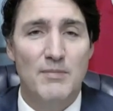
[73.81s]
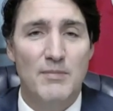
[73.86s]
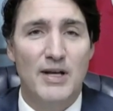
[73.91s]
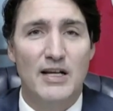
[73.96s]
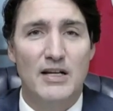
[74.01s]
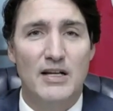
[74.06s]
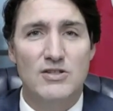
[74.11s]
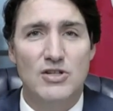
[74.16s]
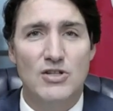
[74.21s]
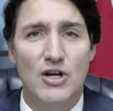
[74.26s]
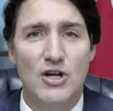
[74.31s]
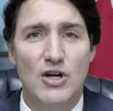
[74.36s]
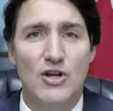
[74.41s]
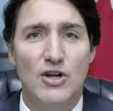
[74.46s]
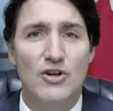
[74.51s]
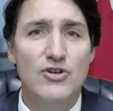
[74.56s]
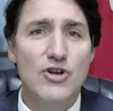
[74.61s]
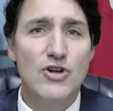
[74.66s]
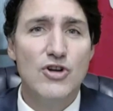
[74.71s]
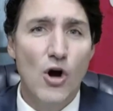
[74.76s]
because
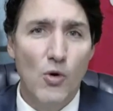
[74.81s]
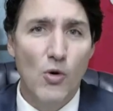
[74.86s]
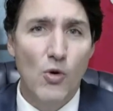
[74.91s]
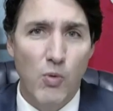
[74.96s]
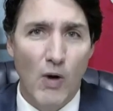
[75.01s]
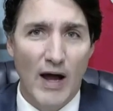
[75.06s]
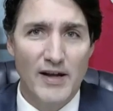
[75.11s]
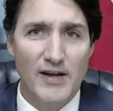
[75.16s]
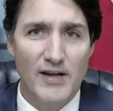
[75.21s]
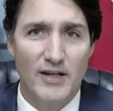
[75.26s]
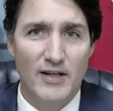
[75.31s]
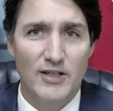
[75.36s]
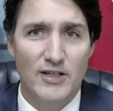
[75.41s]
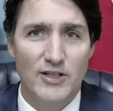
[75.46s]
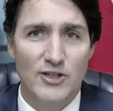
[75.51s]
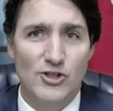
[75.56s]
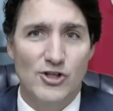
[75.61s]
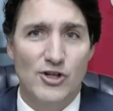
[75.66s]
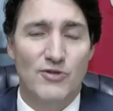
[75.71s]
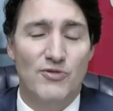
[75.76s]
no one
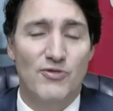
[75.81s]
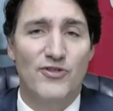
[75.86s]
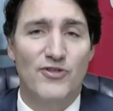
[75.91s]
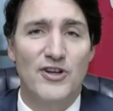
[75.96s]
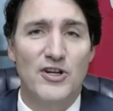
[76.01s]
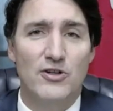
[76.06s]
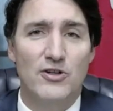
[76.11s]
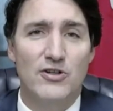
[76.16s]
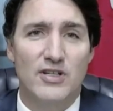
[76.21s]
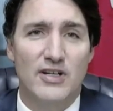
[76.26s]
should fear